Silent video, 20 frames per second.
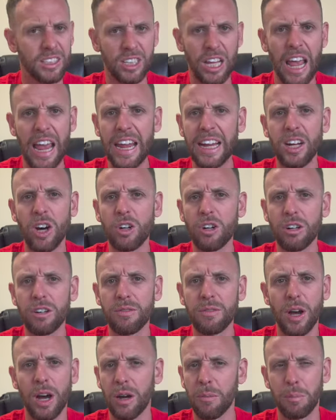$800,
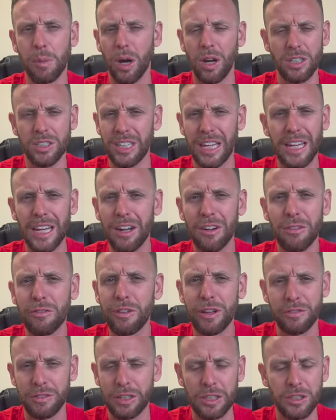
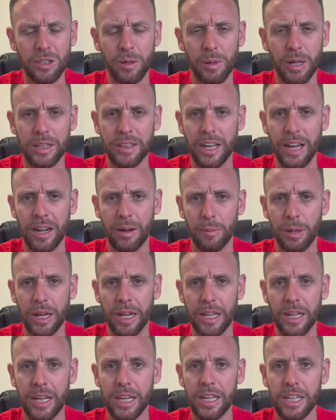850, something like that. I'm
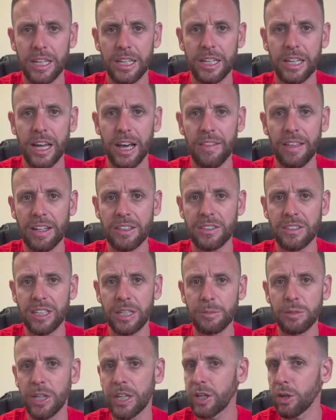like, yeah, that
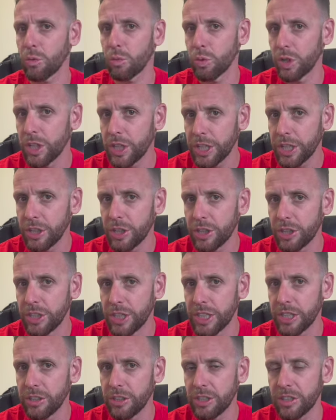seems like a really good
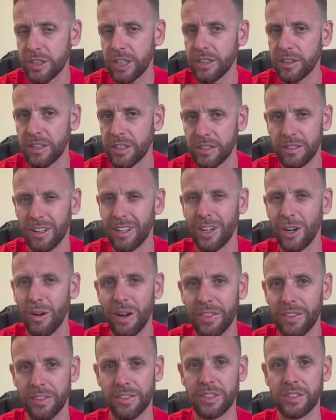deal because I
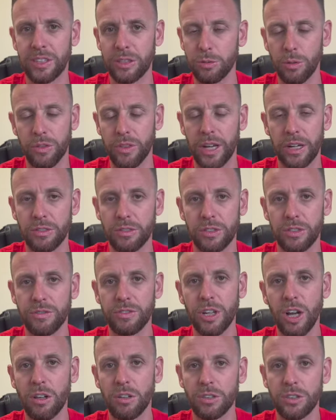thought these things were thousands of
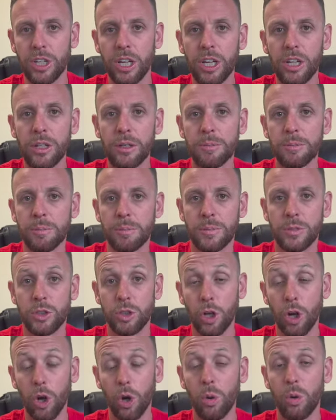dollars.
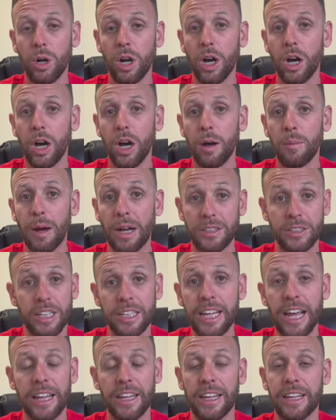So I said,
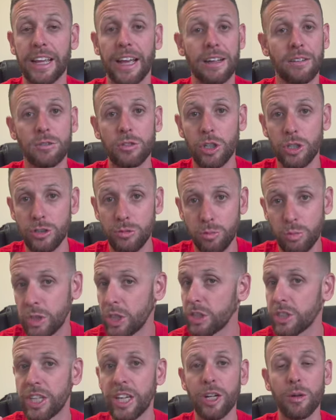yeah, just
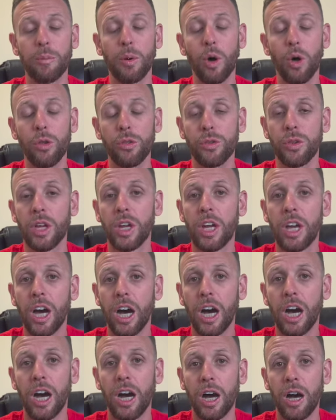get them both,
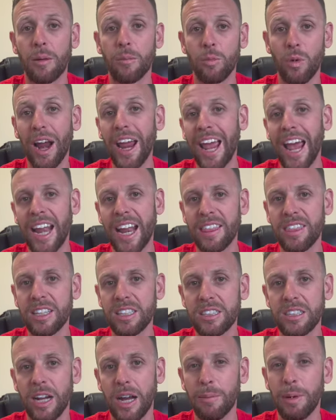right? And at this
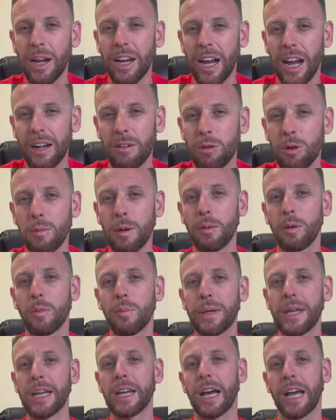time, I kind of remember
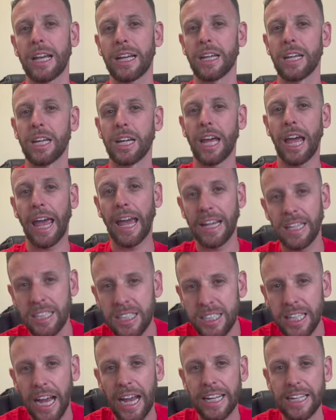being like
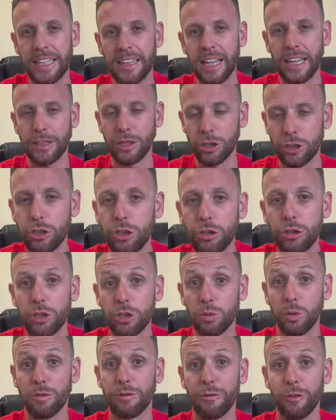excited, like the juices
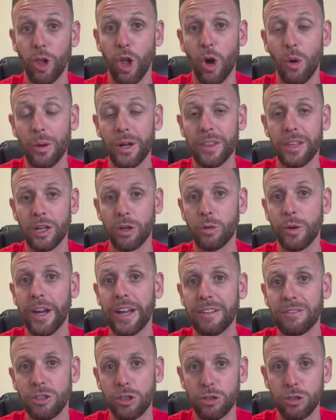were flowing, the
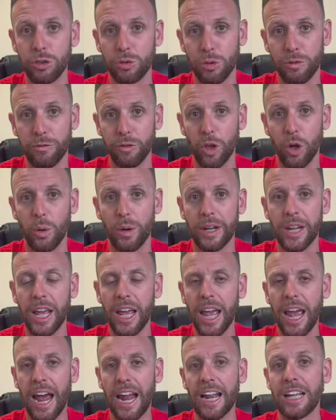creative juices were flowing,
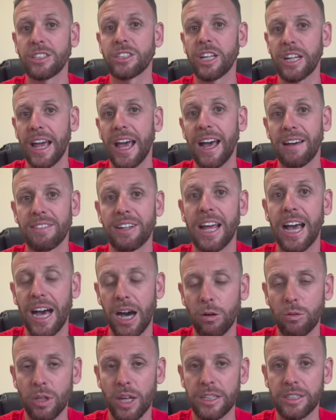and I was gonna have an
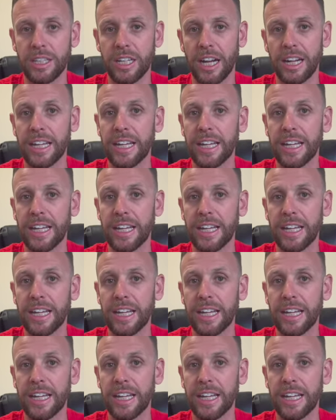outlet to kind of